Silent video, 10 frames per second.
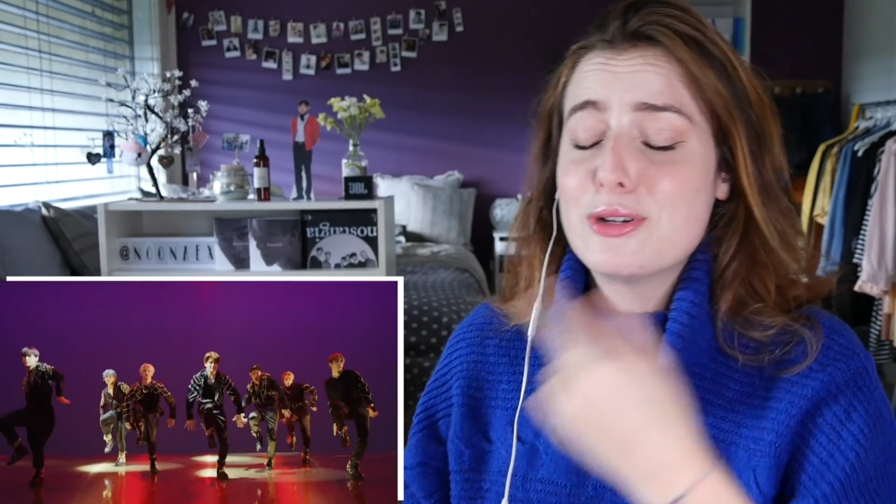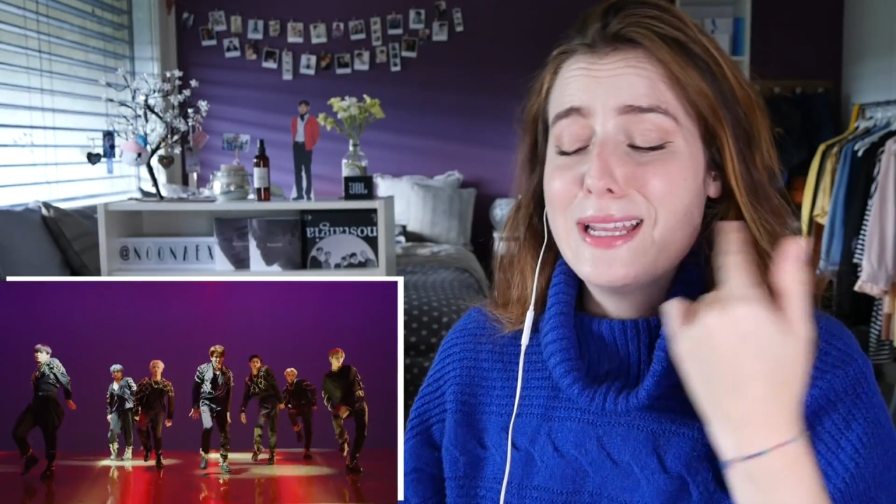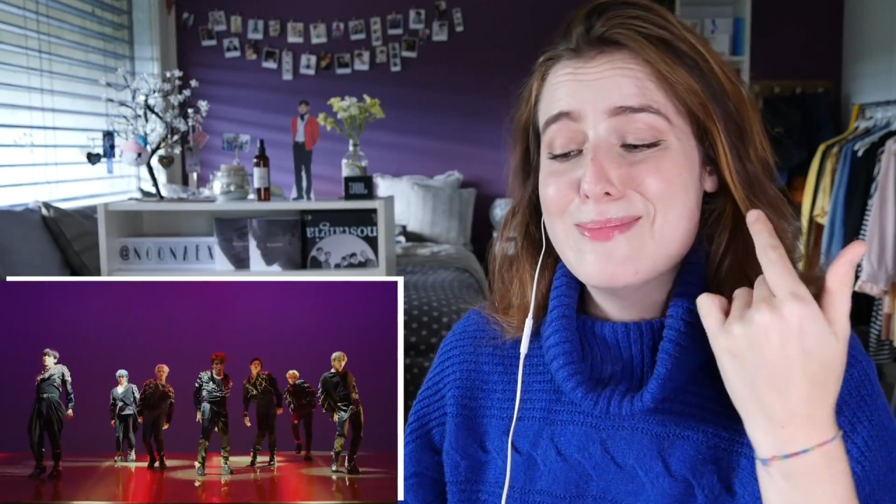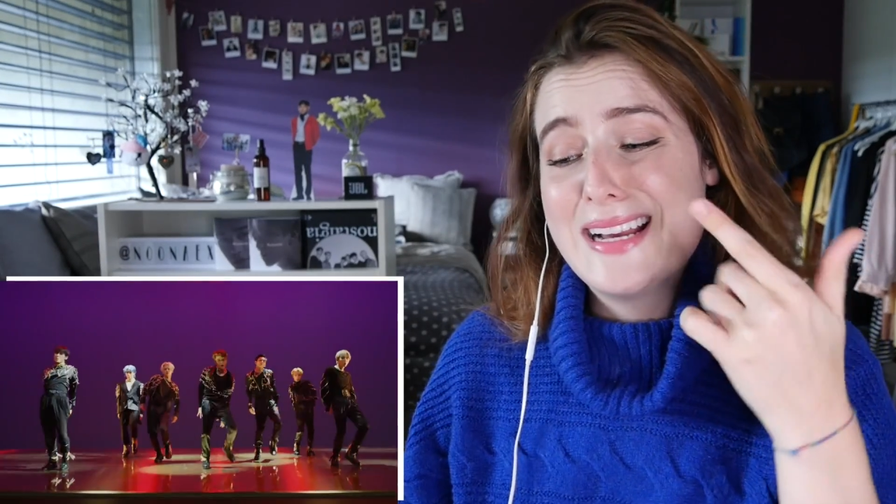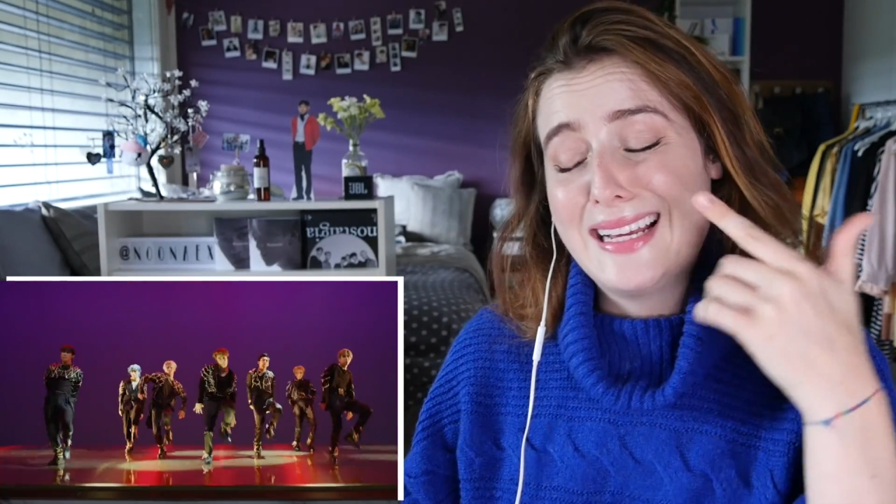
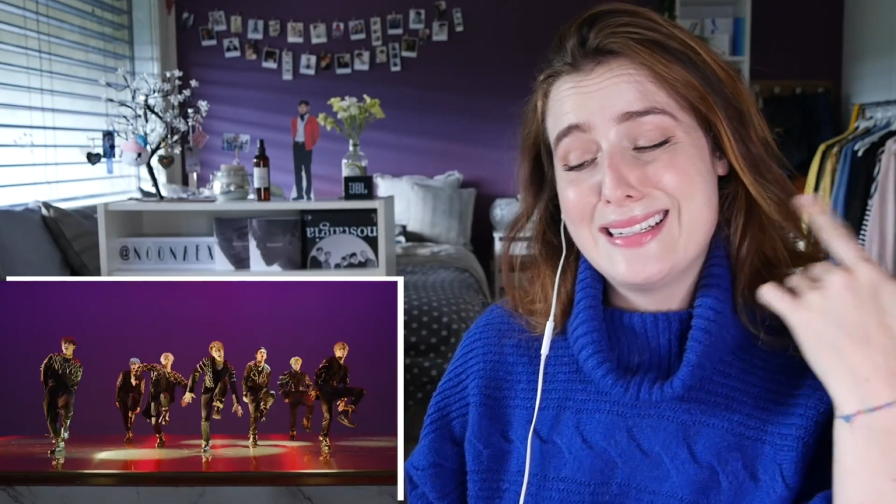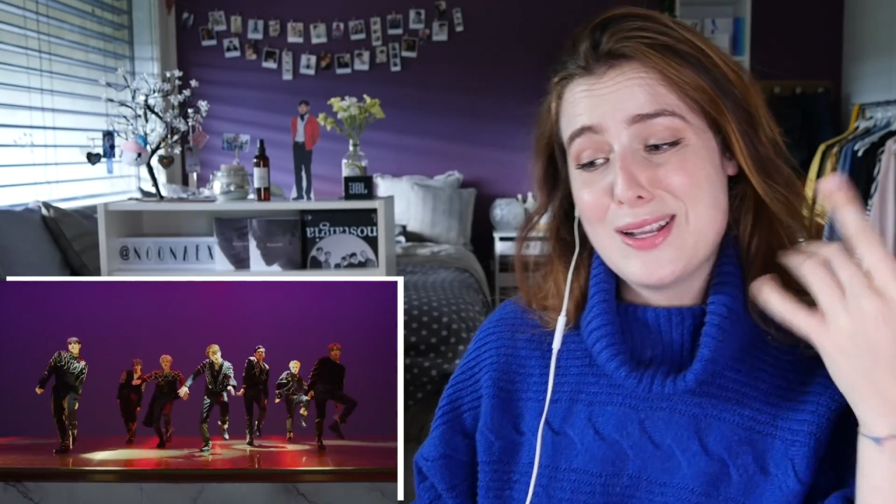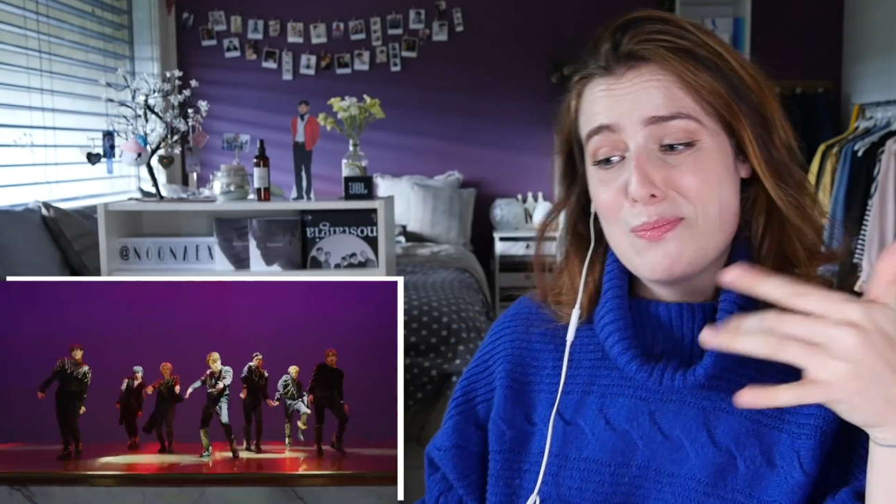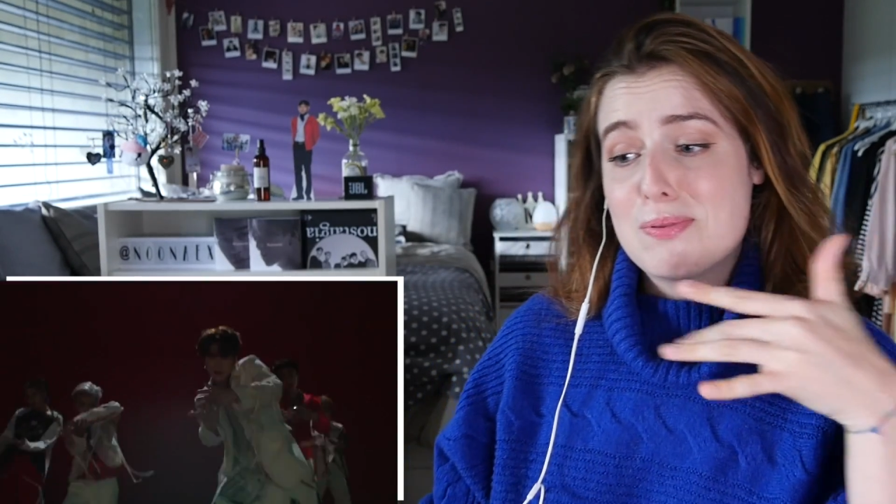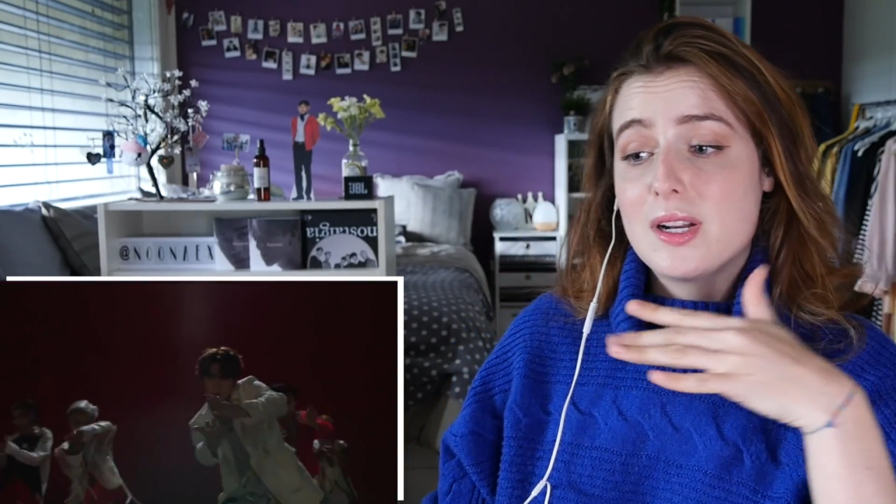at me like
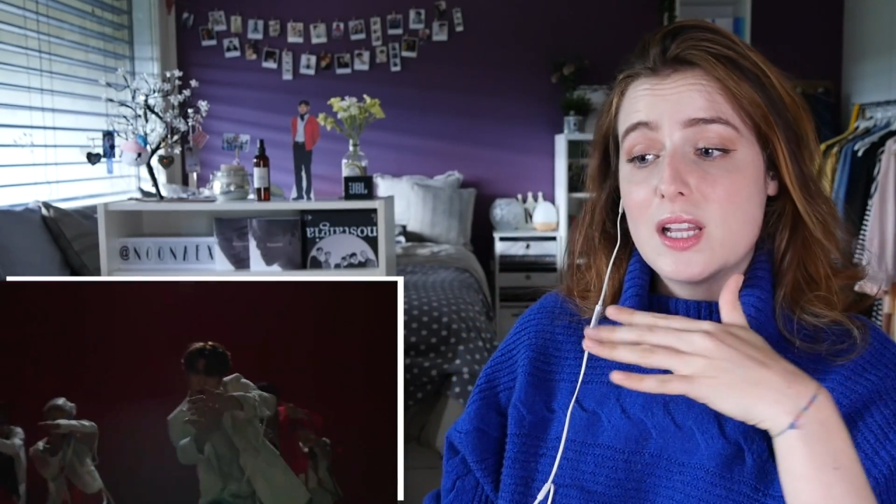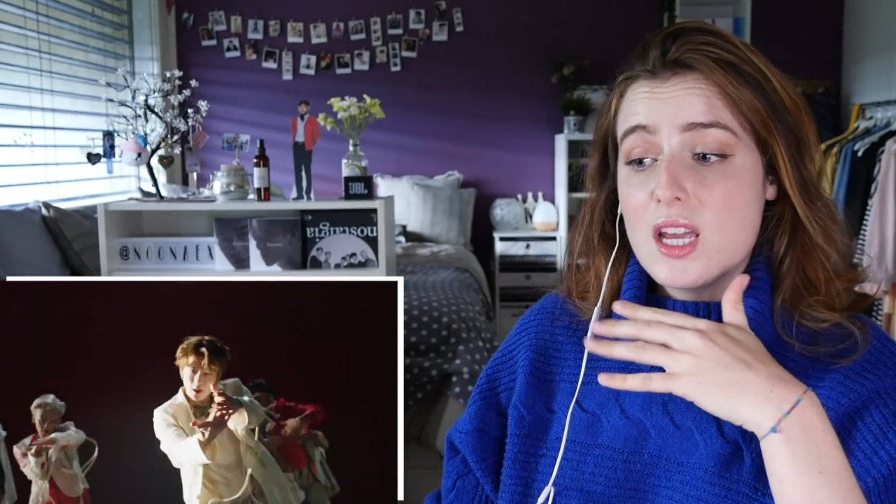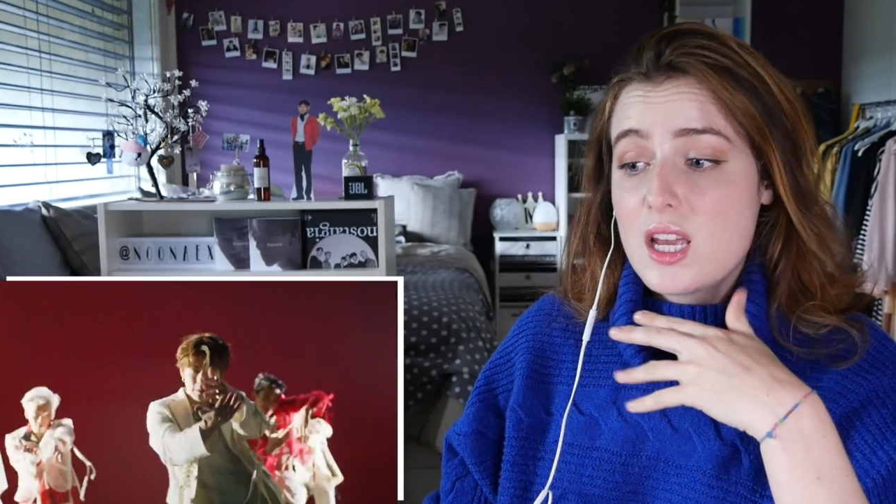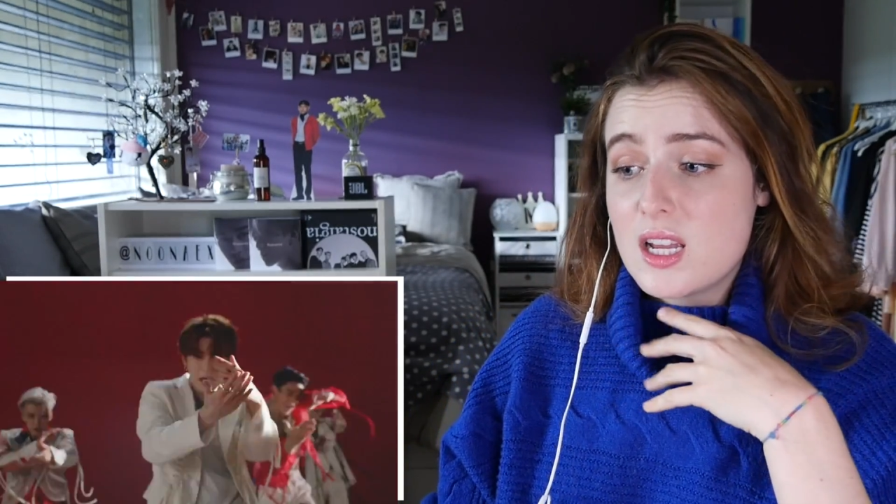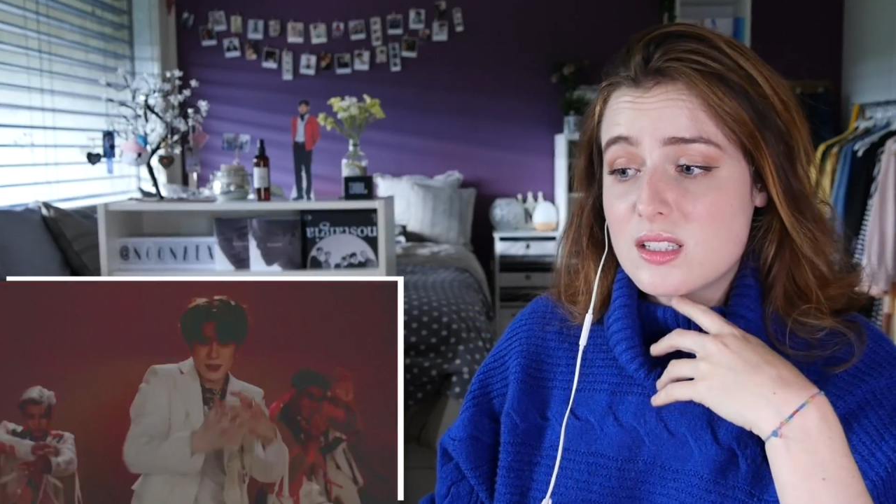that,
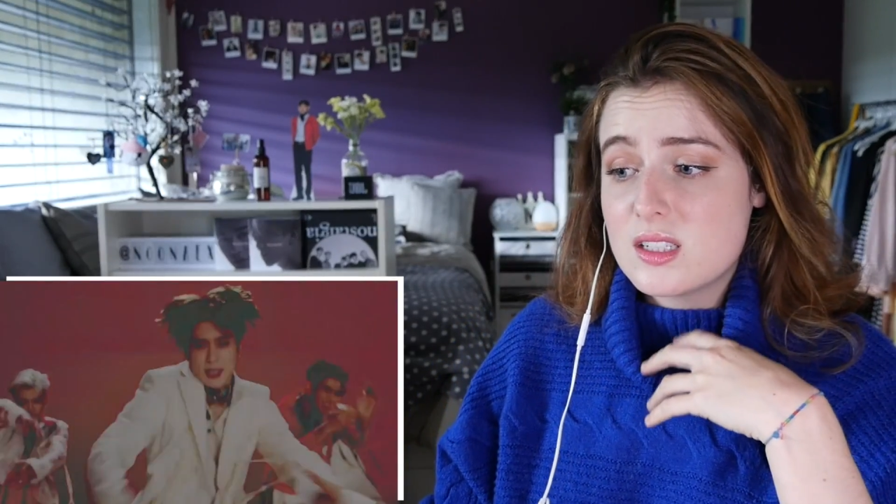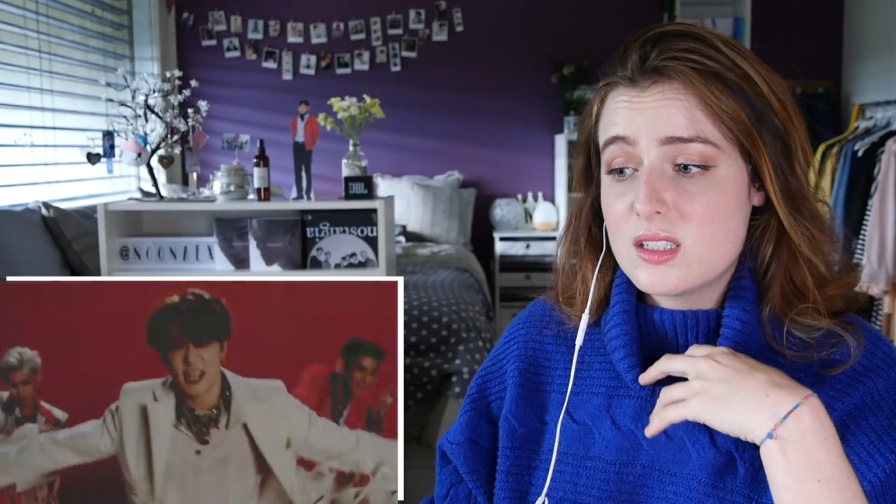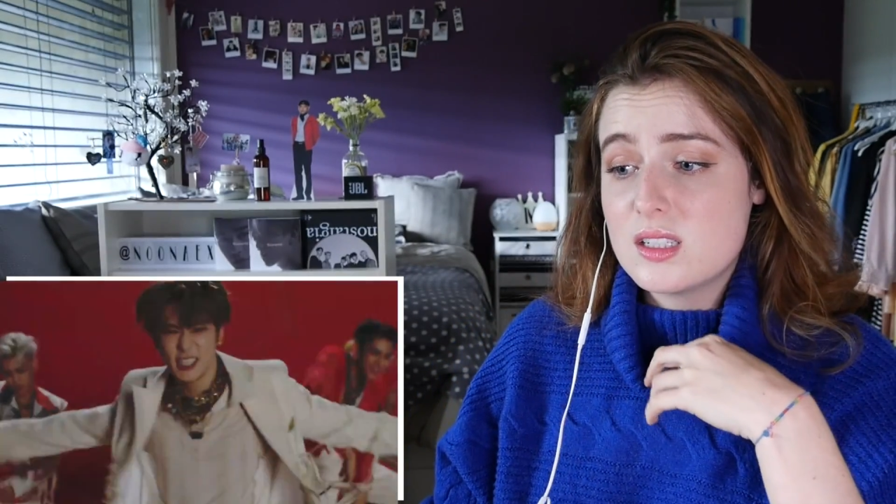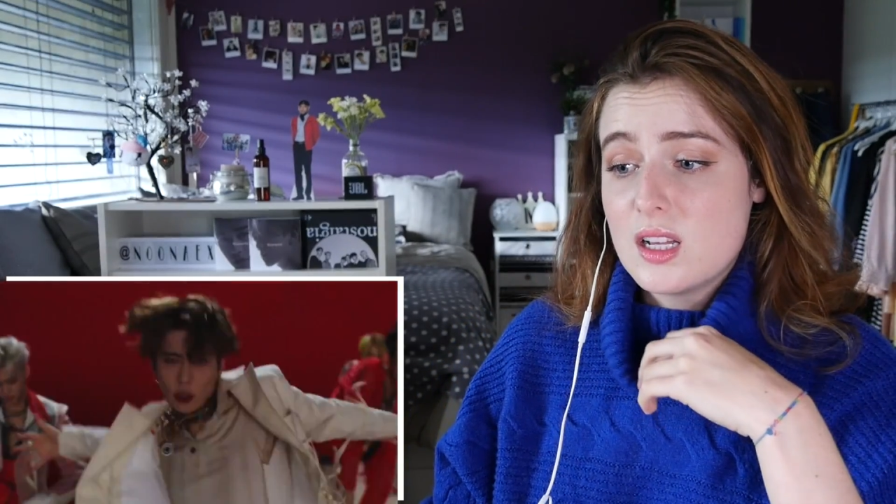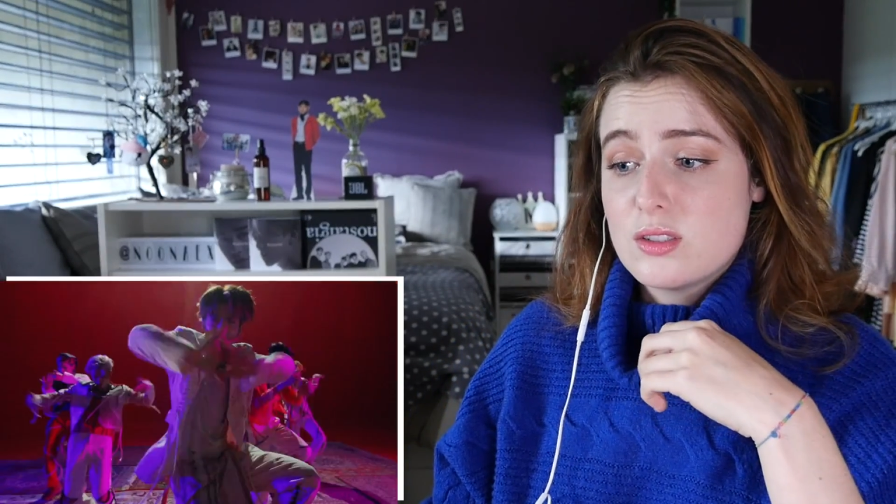please. This
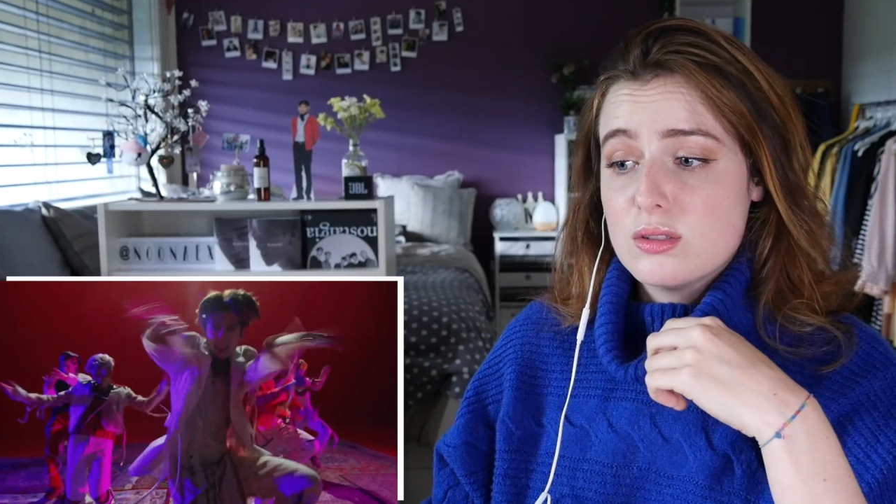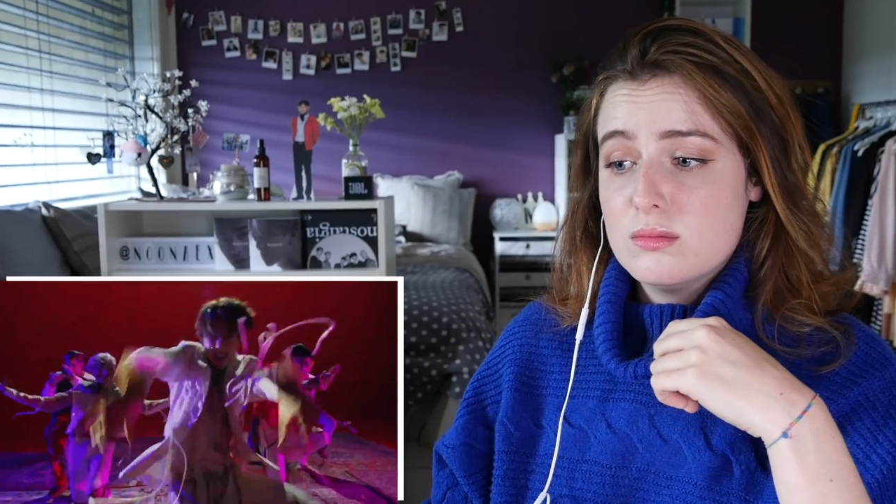is like too